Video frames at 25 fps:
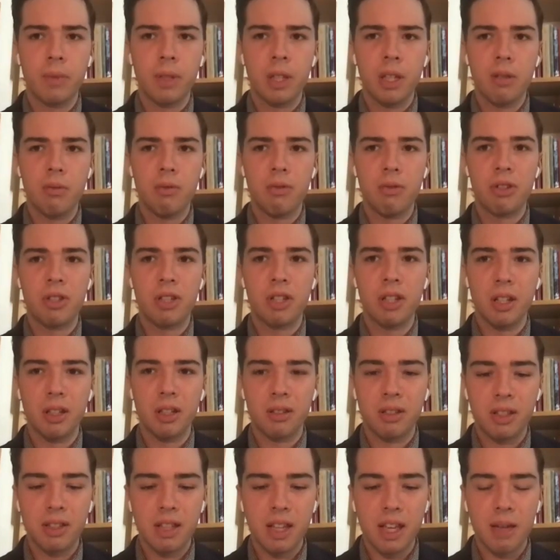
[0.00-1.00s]
he was seen on
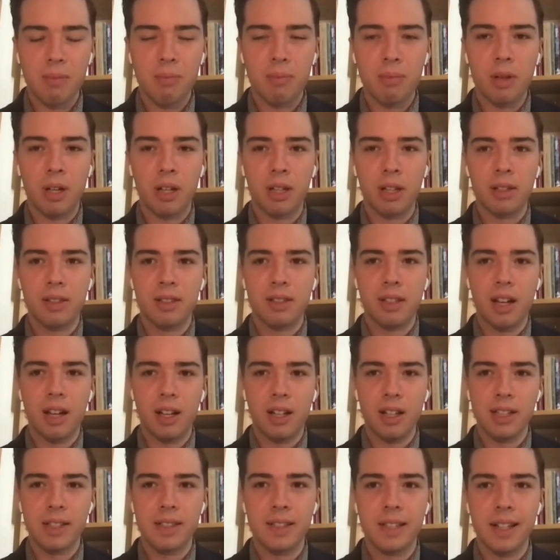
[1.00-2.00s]
tape
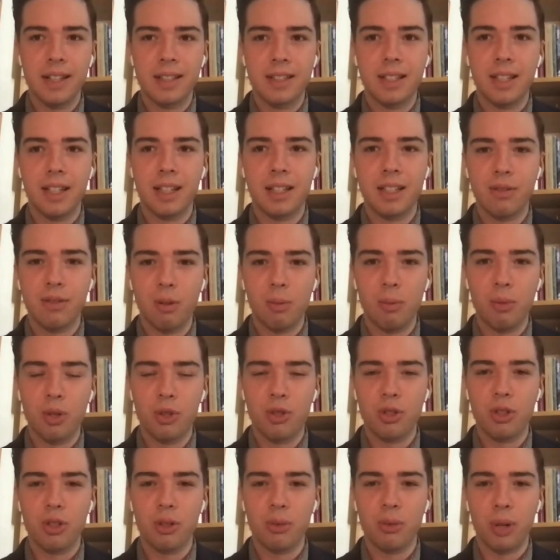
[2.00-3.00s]
calling sex selective
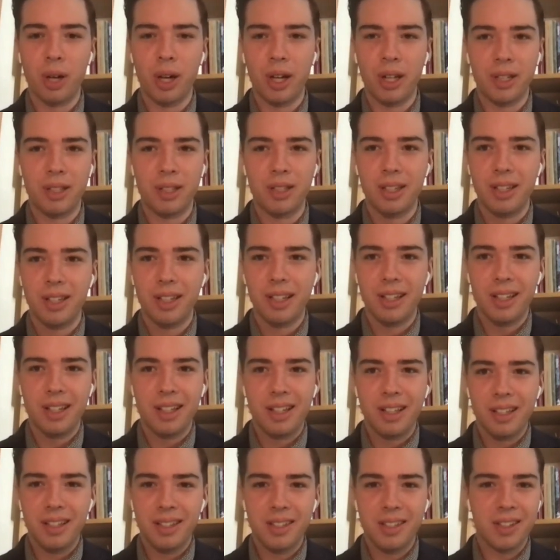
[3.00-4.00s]
abortion a right.
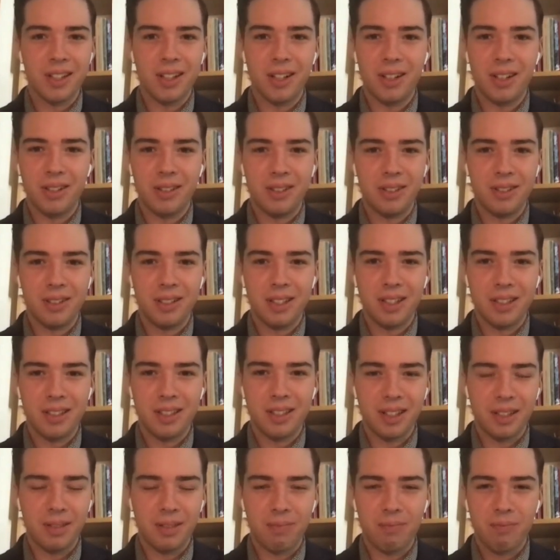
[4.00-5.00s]
So it's
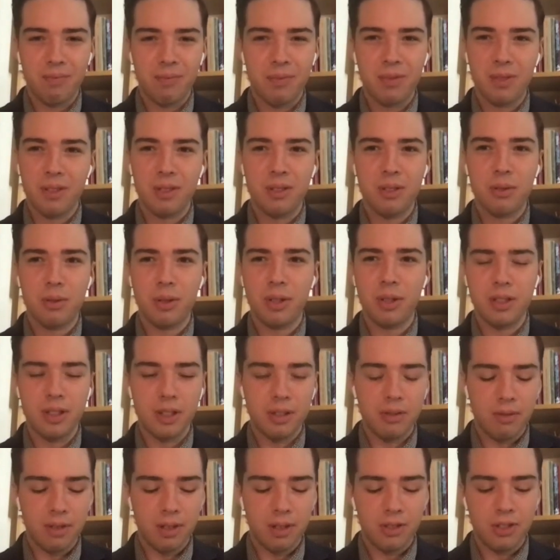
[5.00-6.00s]
a
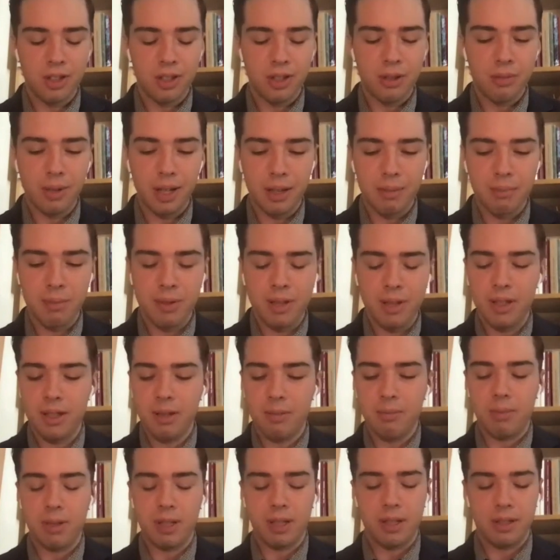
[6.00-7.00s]
twisted vision, in my
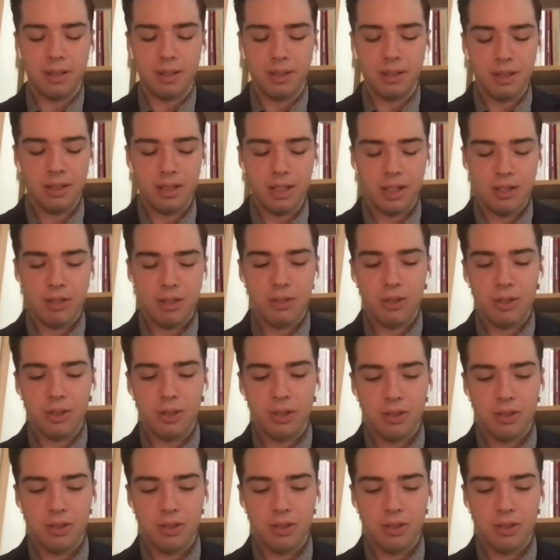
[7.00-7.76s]
opinion, but that's just